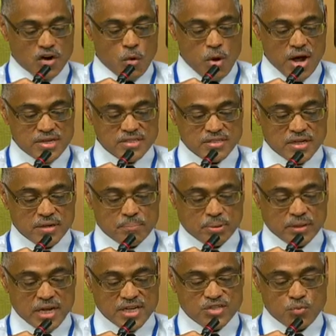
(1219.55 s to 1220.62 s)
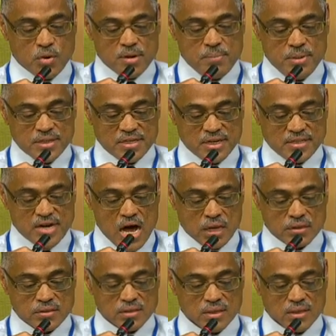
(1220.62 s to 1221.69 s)
ECOWAS, they pledged $1 billion
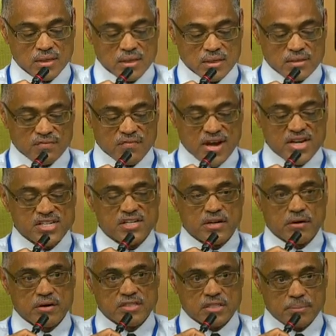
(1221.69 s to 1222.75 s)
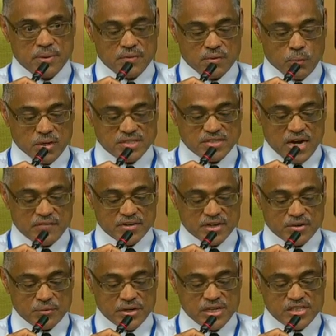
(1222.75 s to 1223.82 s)
to fight terrorism in the West
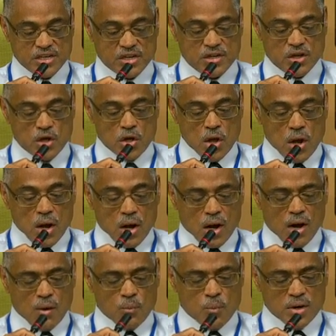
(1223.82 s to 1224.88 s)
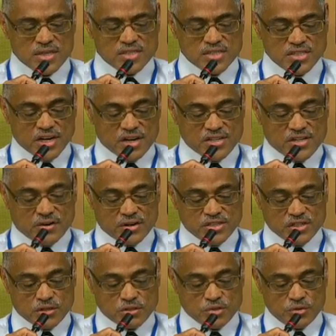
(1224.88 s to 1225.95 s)
African region. Um, what is the Secretary
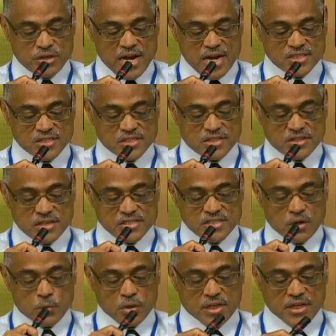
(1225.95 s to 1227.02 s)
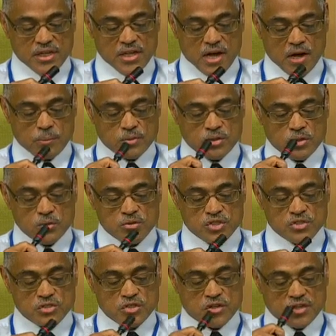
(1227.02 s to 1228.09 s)
General's reaction to this, and will he um,
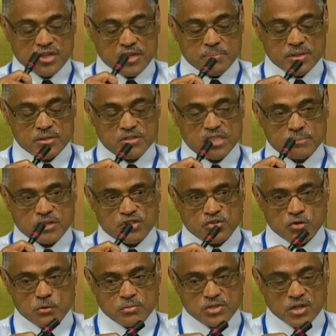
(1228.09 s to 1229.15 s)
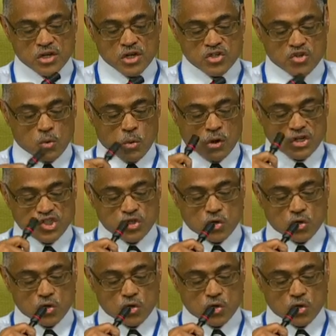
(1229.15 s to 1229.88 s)
use the, any MINUSMA troops to work